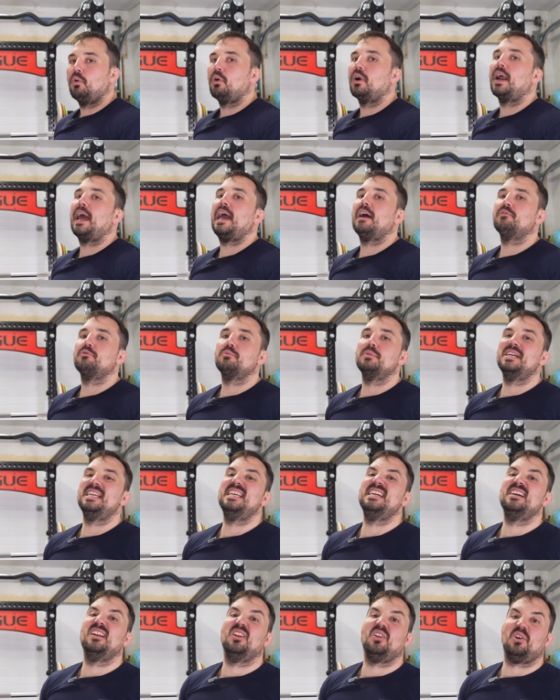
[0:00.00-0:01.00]
or I have
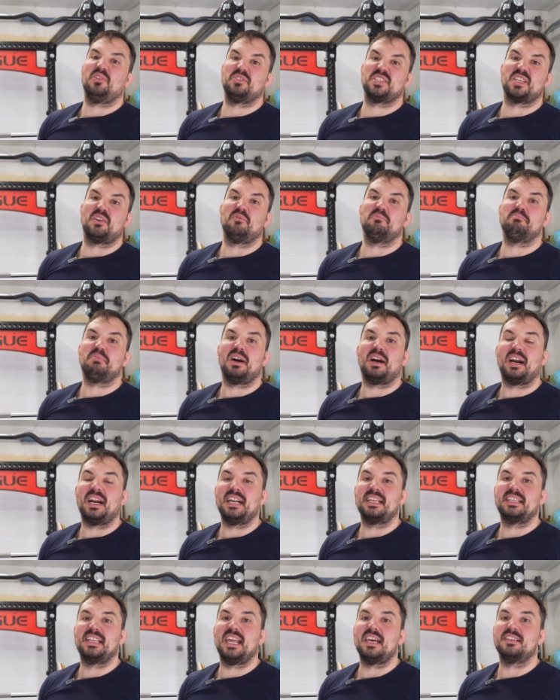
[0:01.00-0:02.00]
really lots of
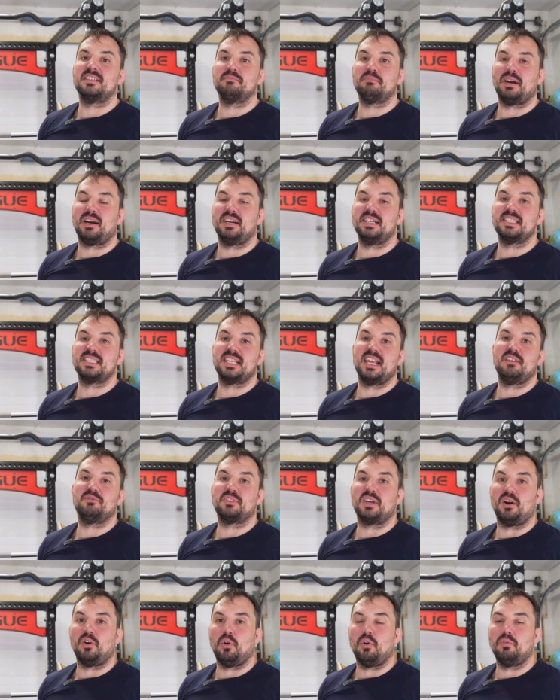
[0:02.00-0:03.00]
parts
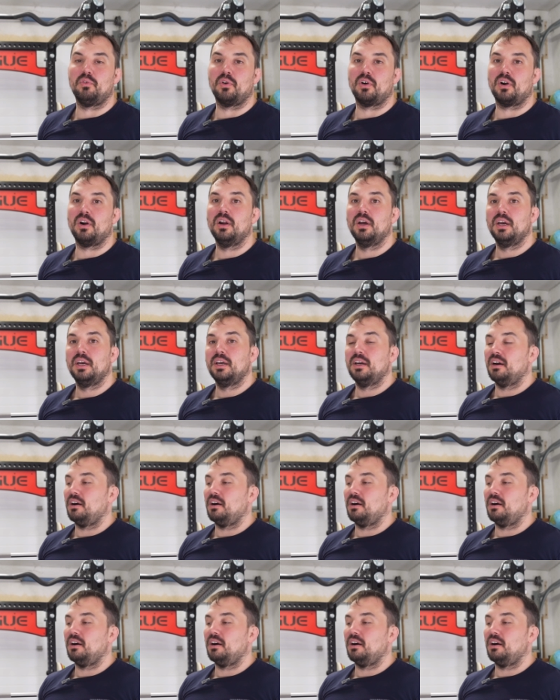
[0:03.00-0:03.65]
left over.